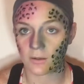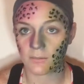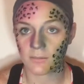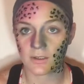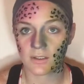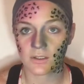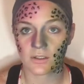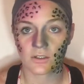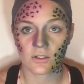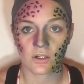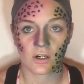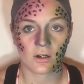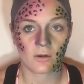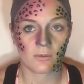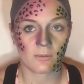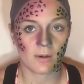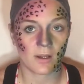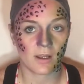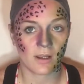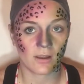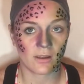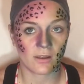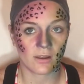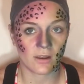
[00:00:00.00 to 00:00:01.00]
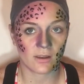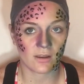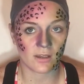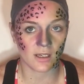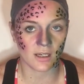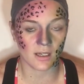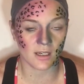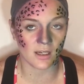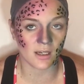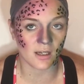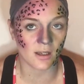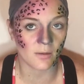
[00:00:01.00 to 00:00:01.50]
gonna start with
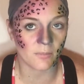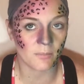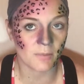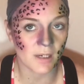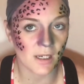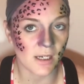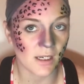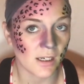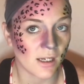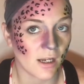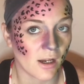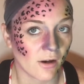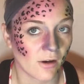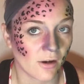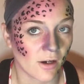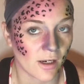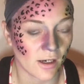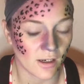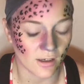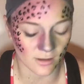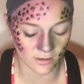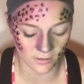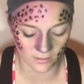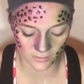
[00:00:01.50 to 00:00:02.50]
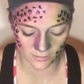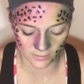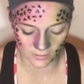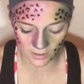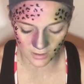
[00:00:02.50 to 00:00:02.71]
the pink areas,